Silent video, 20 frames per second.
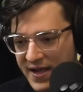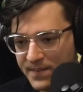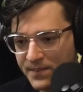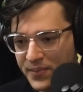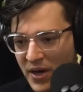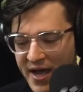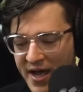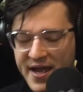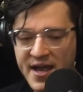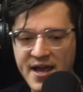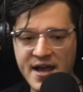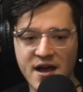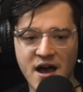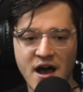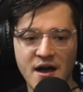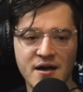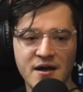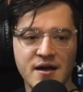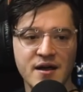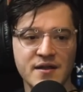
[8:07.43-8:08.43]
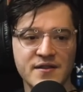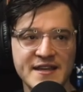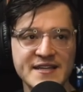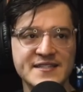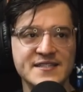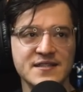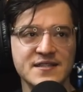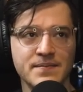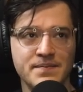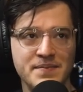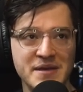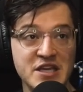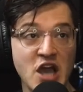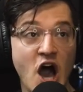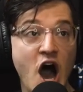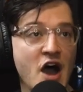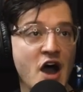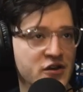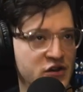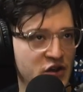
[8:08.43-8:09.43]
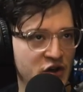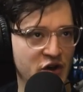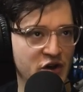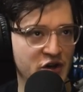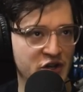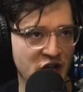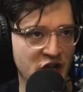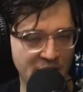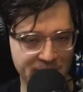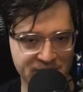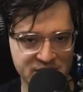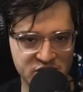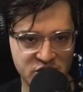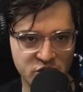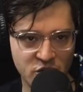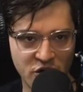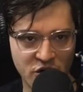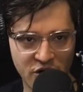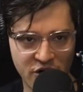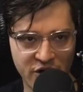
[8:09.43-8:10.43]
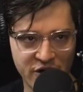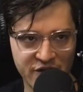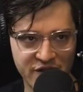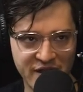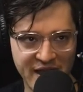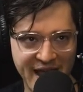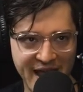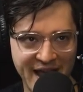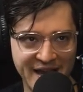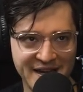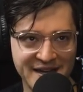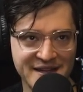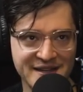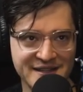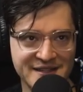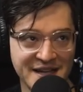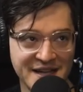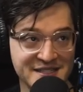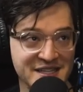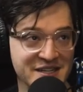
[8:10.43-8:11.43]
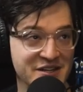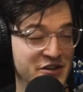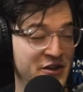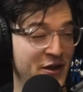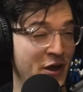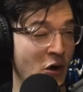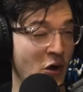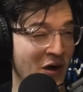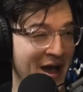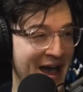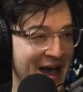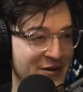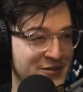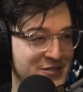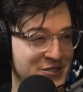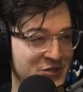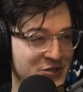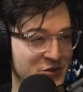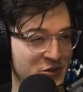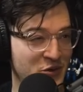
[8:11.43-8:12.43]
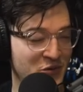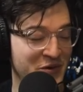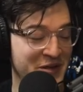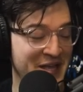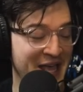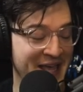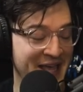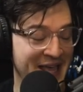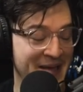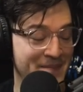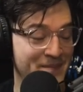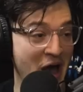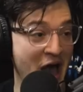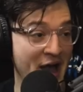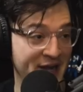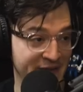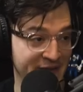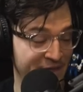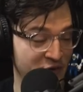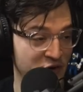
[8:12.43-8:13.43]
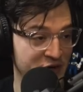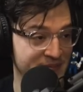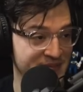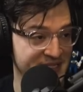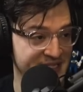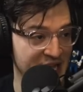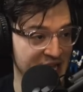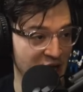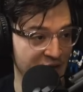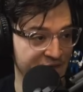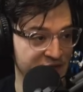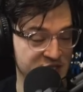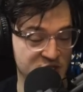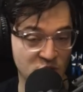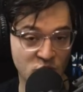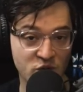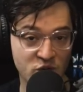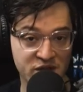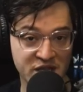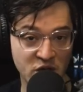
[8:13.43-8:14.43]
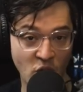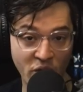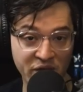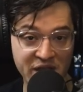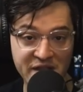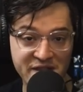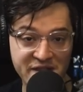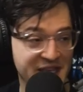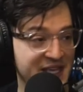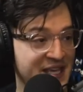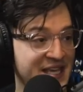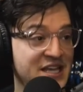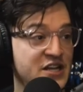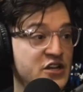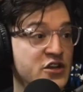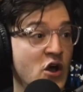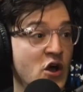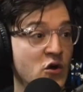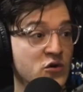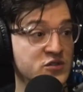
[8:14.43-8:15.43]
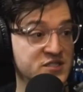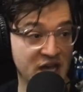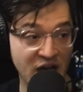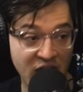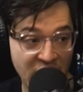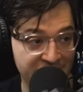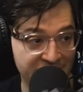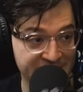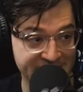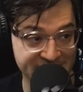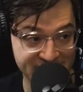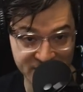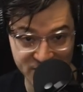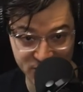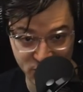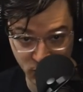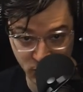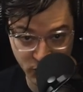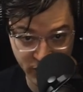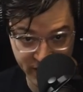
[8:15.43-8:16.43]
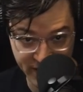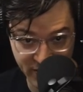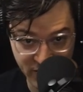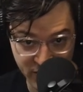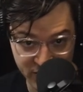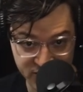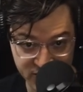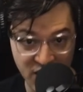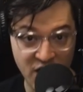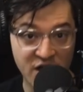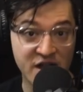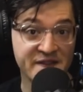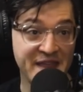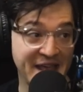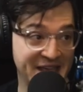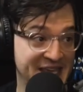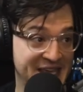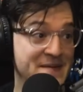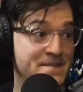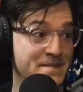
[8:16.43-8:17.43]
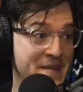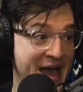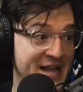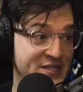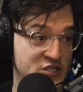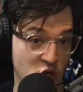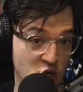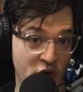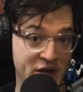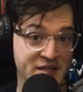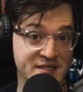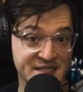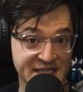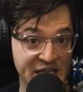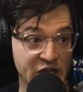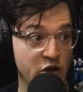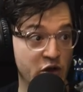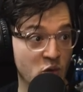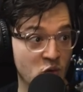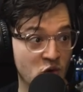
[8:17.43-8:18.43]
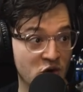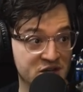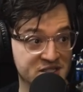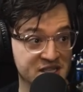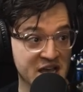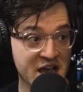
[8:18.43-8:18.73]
but this Beyonder comes to Earth and doesn't know how to create a body for himself. So the only thing he knows of is the superheroes that he met during Secret Wars.